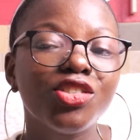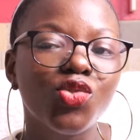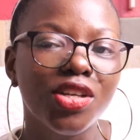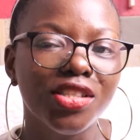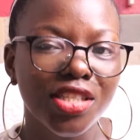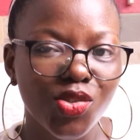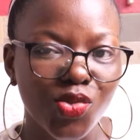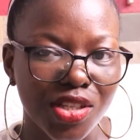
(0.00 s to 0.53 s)

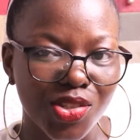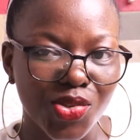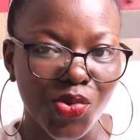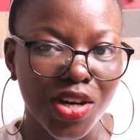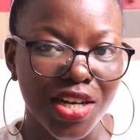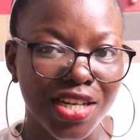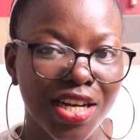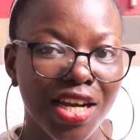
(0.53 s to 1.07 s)

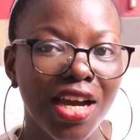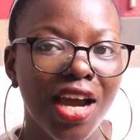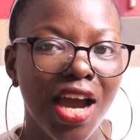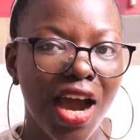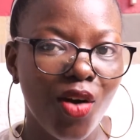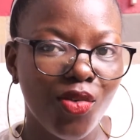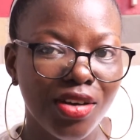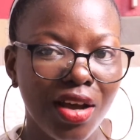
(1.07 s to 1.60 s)
2021,
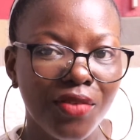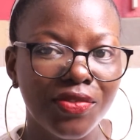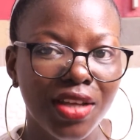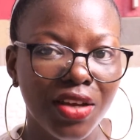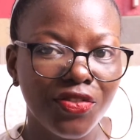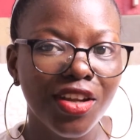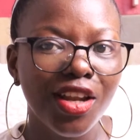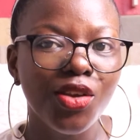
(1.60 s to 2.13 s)
I would have
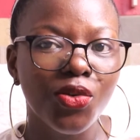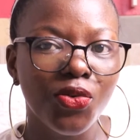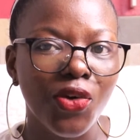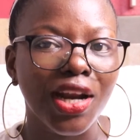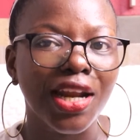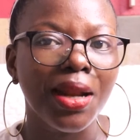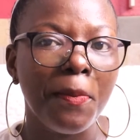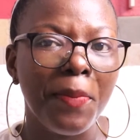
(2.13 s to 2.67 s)
definitely looked for
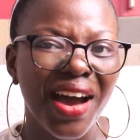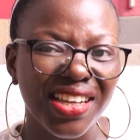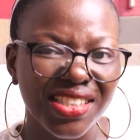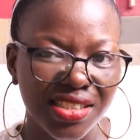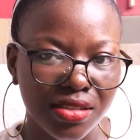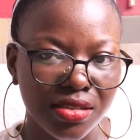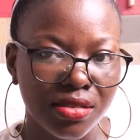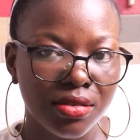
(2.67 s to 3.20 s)
another
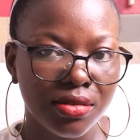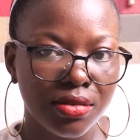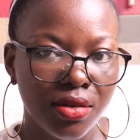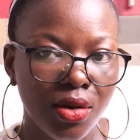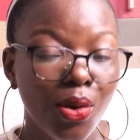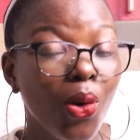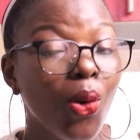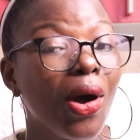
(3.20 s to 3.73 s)
passion
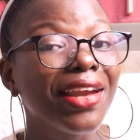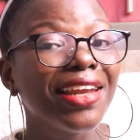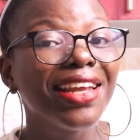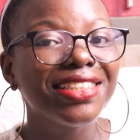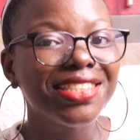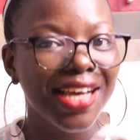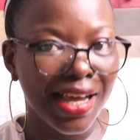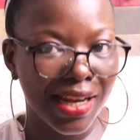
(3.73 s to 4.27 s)
or
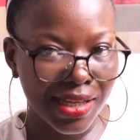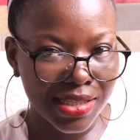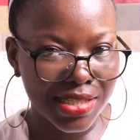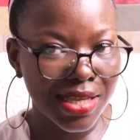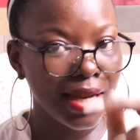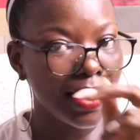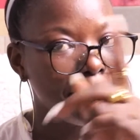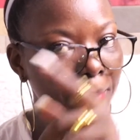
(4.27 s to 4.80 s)
another
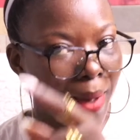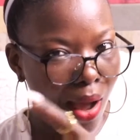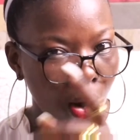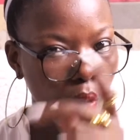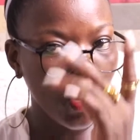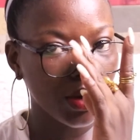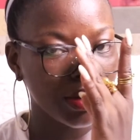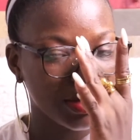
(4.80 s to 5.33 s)
talent and then back
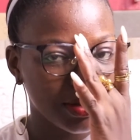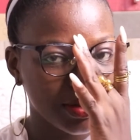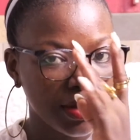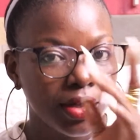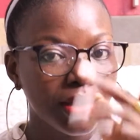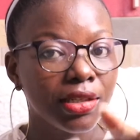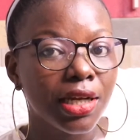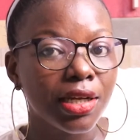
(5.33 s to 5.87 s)
on
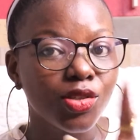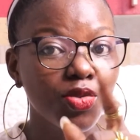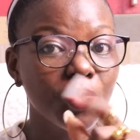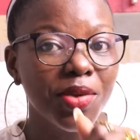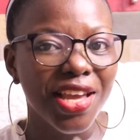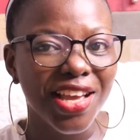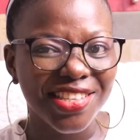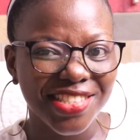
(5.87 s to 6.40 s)
than to
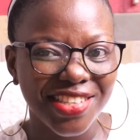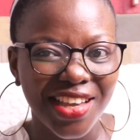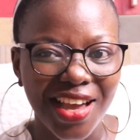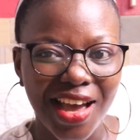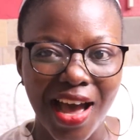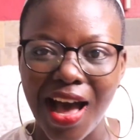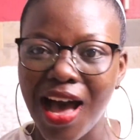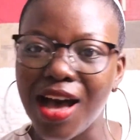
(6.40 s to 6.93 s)
be a singer